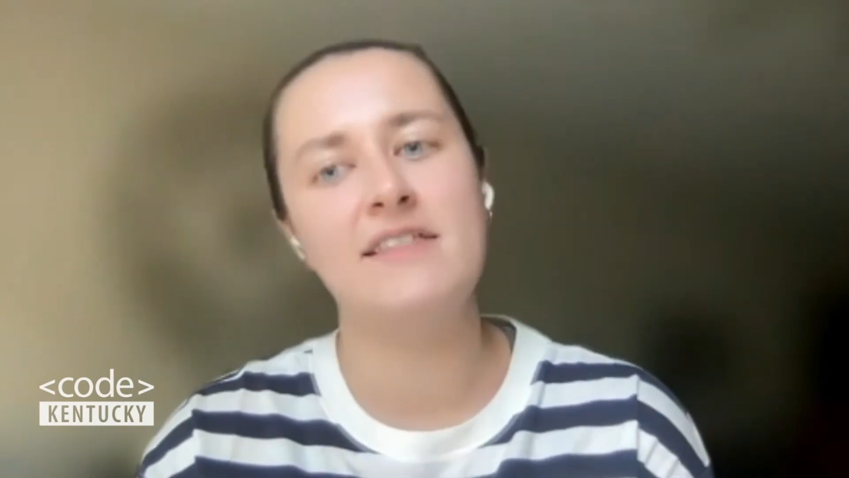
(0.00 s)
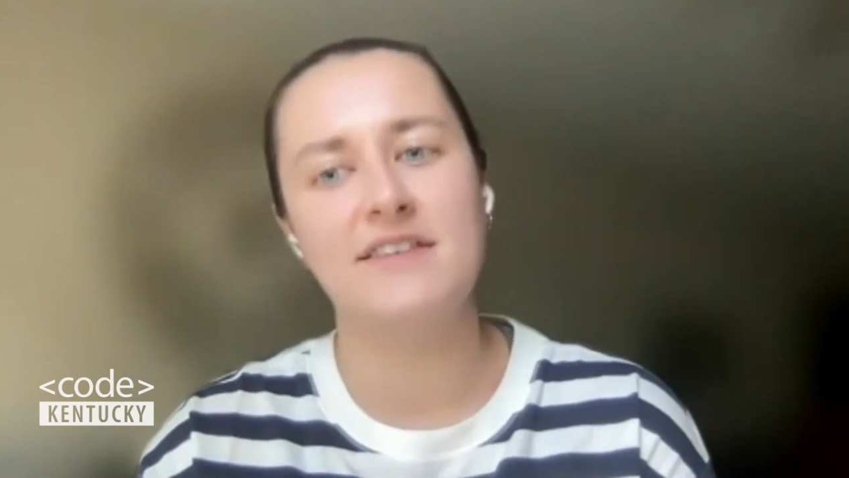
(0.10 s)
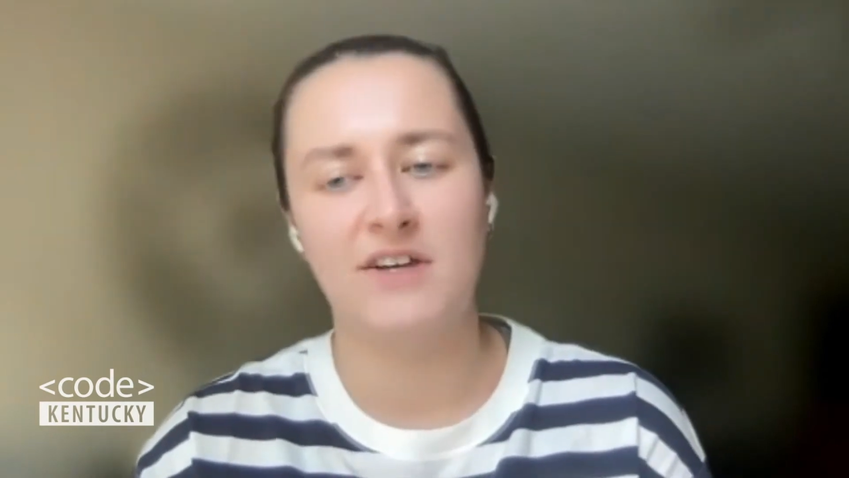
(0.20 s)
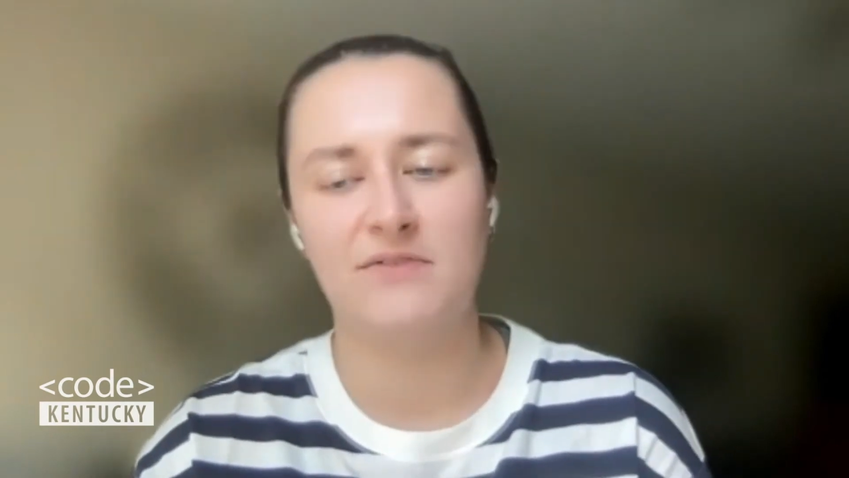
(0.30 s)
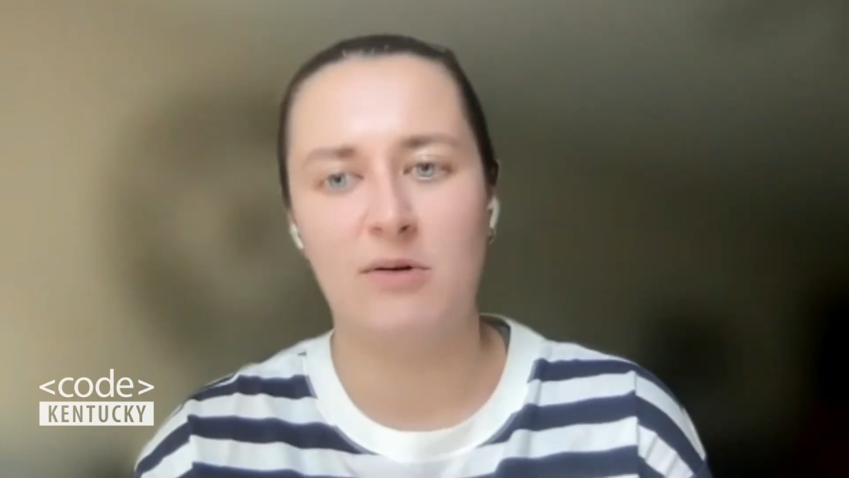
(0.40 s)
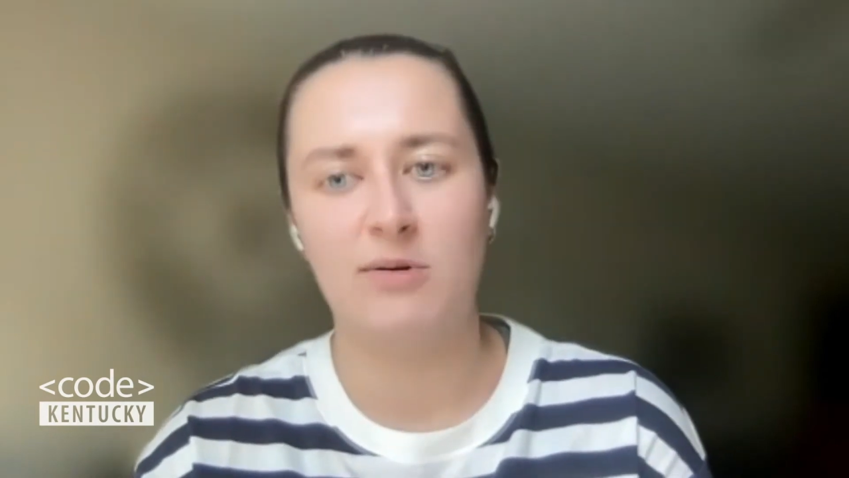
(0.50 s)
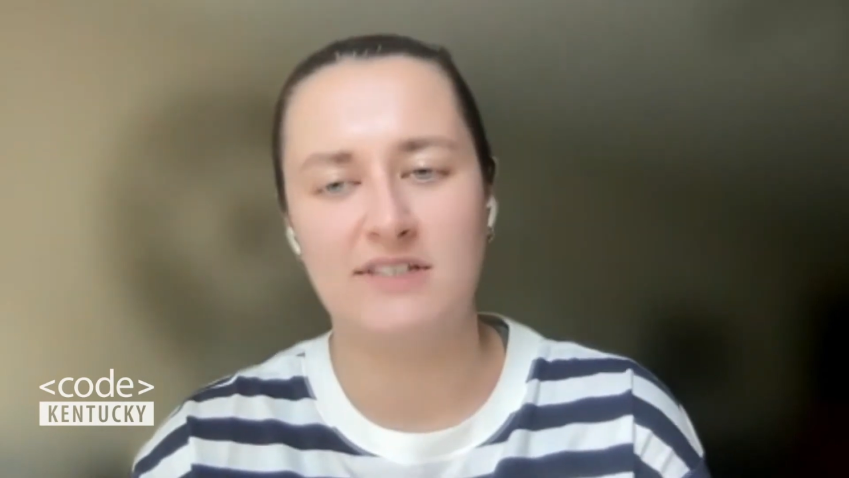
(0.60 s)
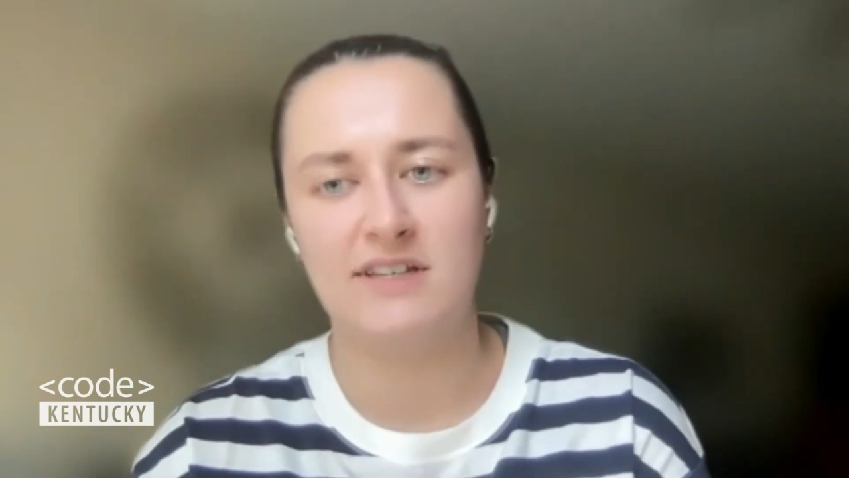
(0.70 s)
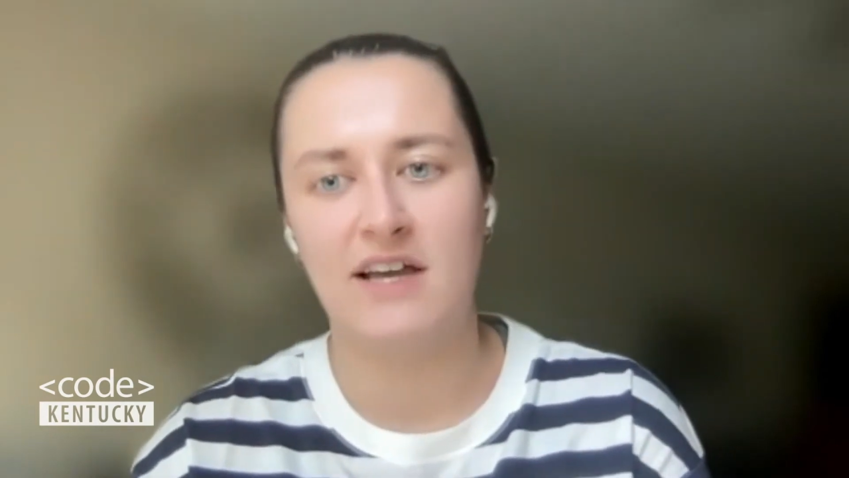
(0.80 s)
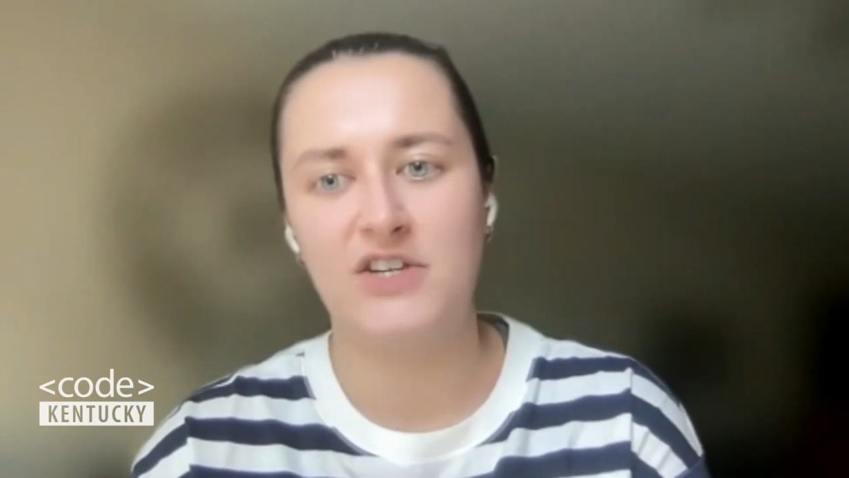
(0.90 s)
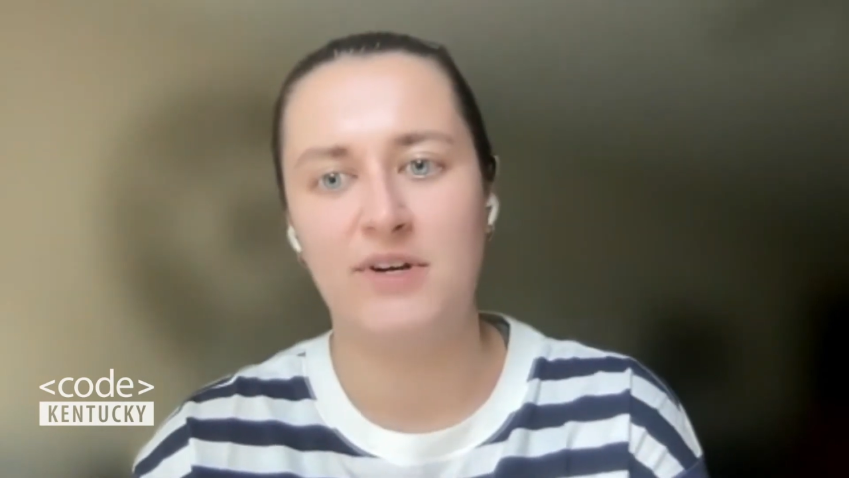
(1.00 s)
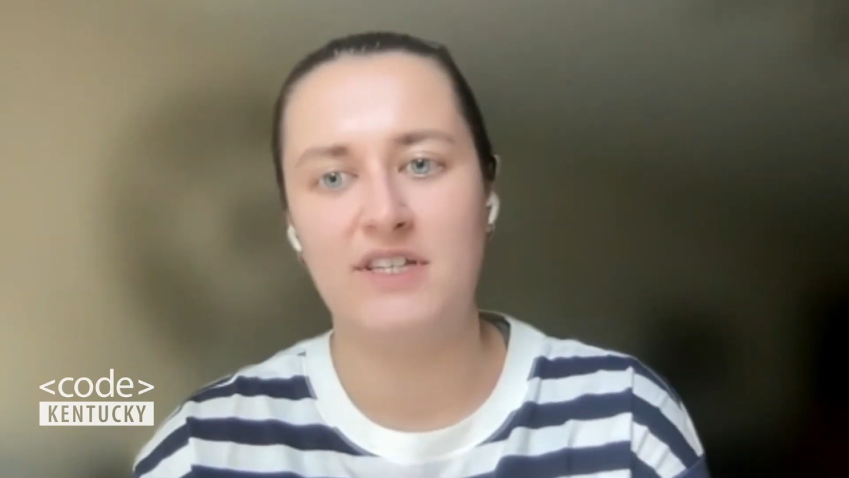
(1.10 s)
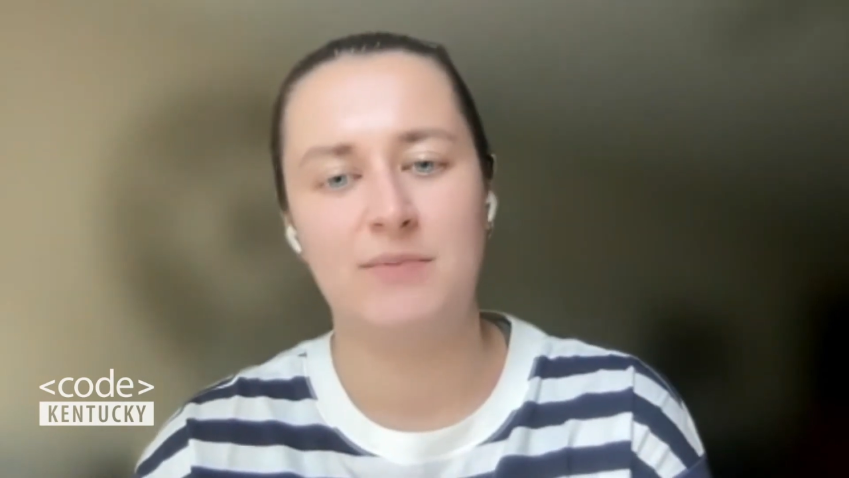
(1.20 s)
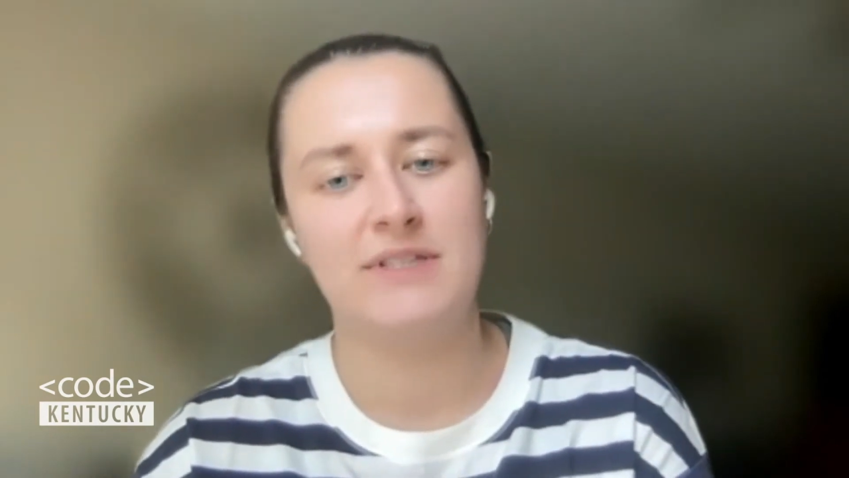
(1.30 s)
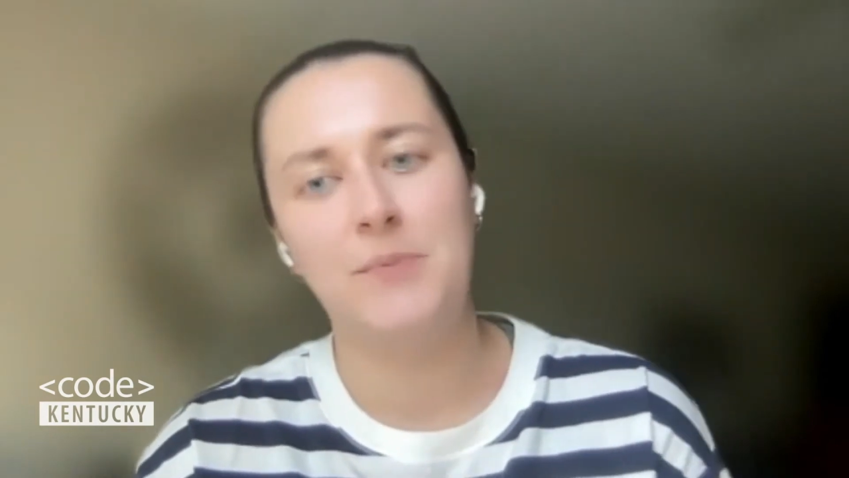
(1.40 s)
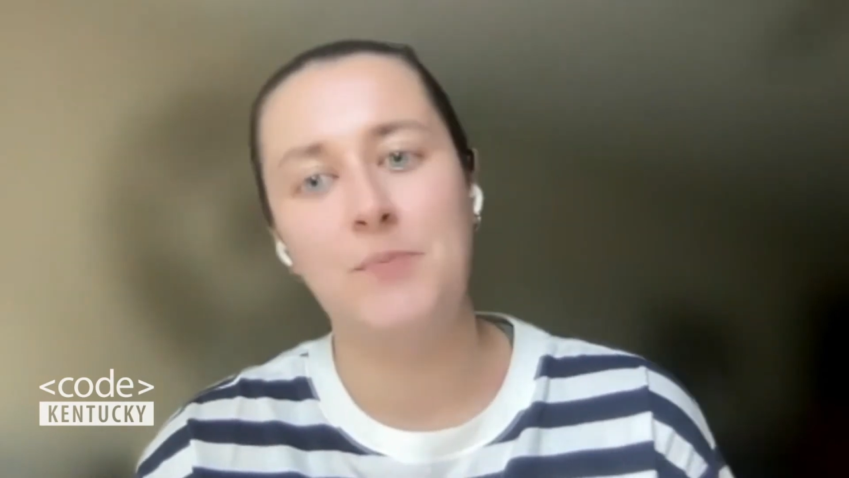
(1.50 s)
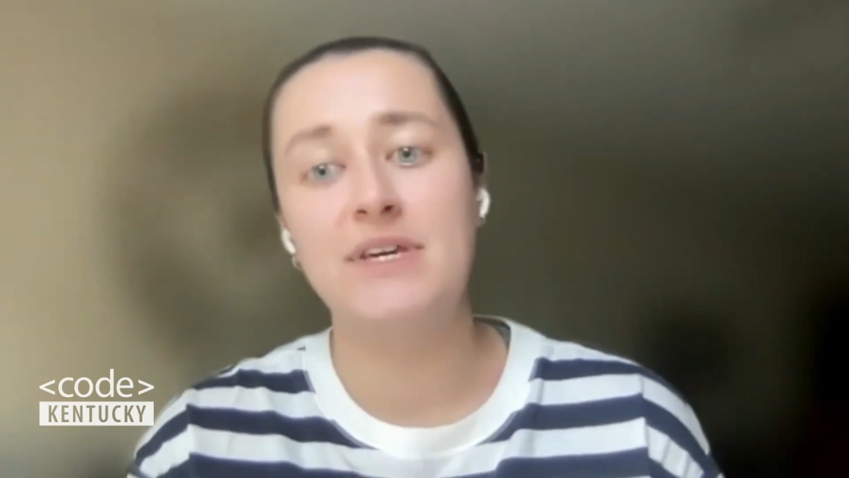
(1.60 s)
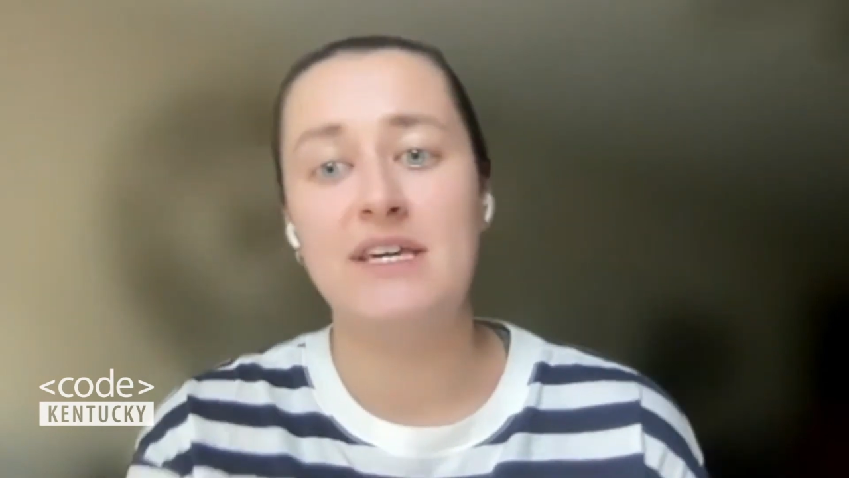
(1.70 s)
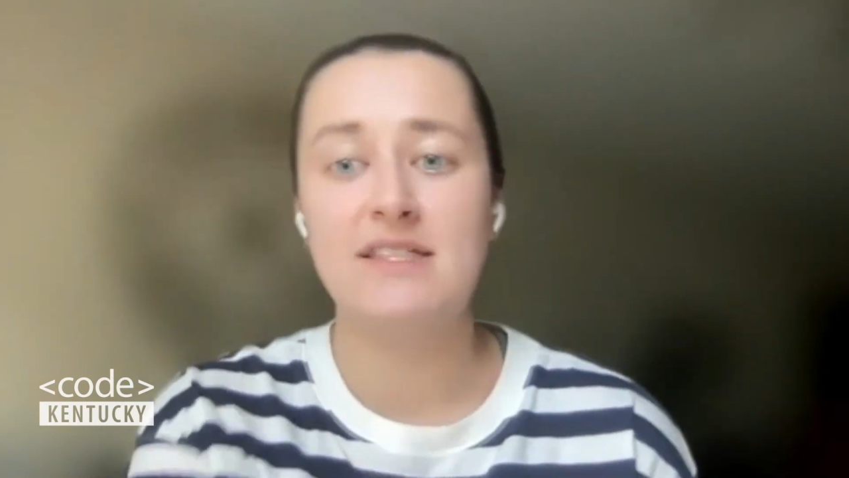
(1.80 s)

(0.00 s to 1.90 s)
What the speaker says: the stuff that was assigned to us, but then B,